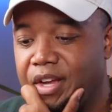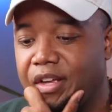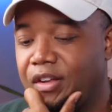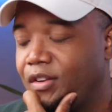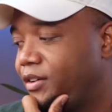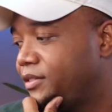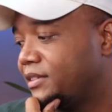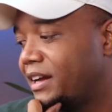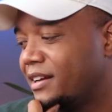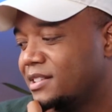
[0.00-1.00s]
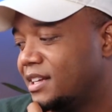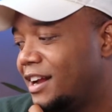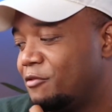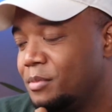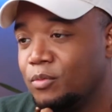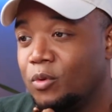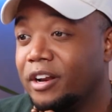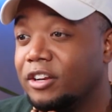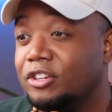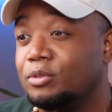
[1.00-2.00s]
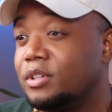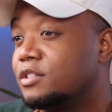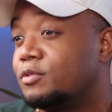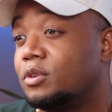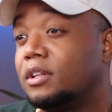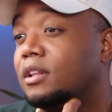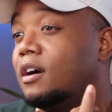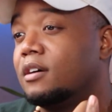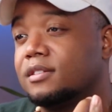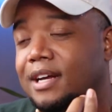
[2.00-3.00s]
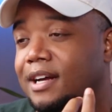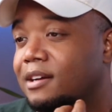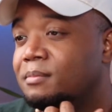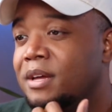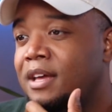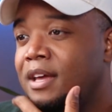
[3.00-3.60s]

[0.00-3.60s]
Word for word: me, you know, like I said, I've been wanting to do this for a long time.